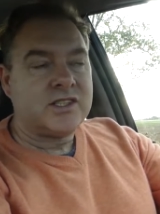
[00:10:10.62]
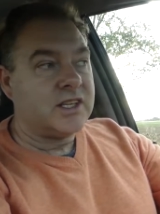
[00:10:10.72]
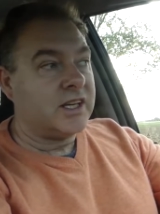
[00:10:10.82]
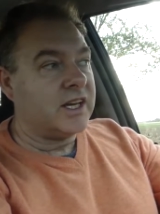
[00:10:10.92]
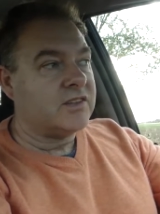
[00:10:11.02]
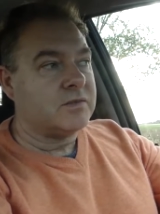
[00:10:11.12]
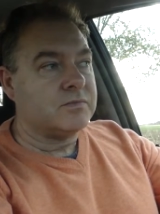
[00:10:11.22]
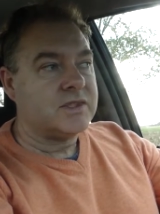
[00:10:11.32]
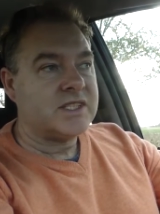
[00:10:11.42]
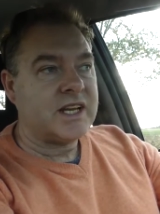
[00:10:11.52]
to get
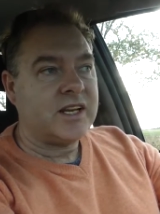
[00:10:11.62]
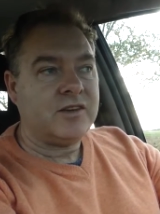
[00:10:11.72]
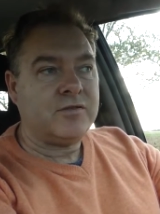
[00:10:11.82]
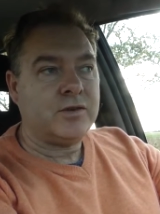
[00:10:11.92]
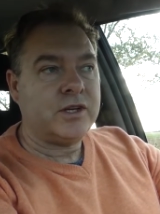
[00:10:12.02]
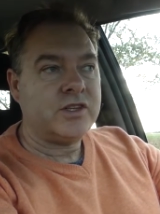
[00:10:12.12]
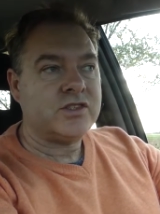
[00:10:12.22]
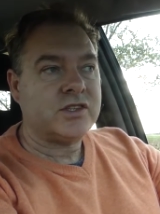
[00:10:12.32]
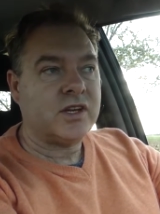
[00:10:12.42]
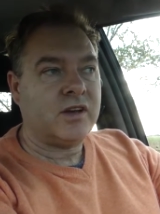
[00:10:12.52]
some steady
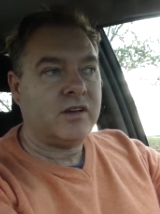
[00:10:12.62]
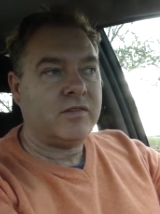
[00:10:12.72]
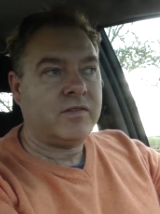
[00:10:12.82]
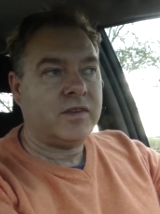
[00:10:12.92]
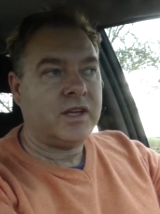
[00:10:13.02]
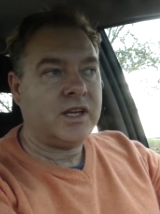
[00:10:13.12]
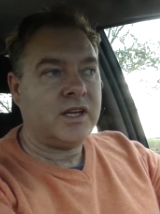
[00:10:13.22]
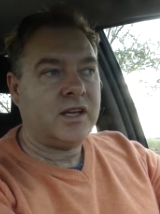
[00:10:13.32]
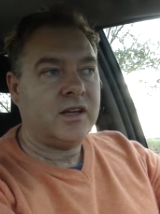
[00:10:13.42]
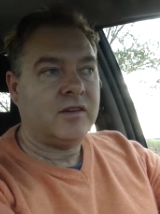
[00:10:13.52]
footage of
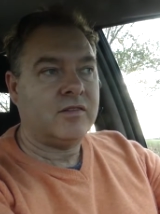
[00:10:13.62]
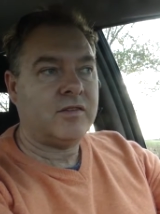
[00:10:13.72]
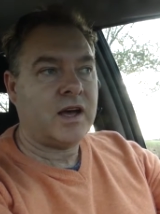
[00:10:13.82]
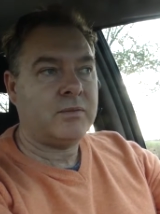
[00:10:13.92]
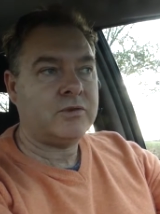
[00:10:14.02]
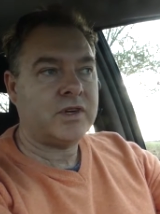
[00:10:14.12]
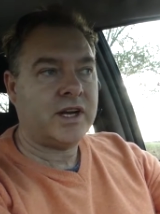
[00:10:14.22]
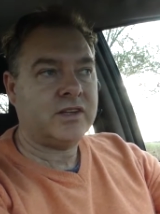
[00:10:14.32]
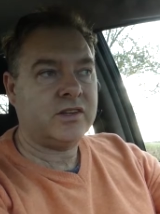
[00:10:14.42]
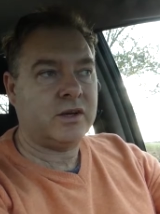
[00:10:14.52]
the farm tractor.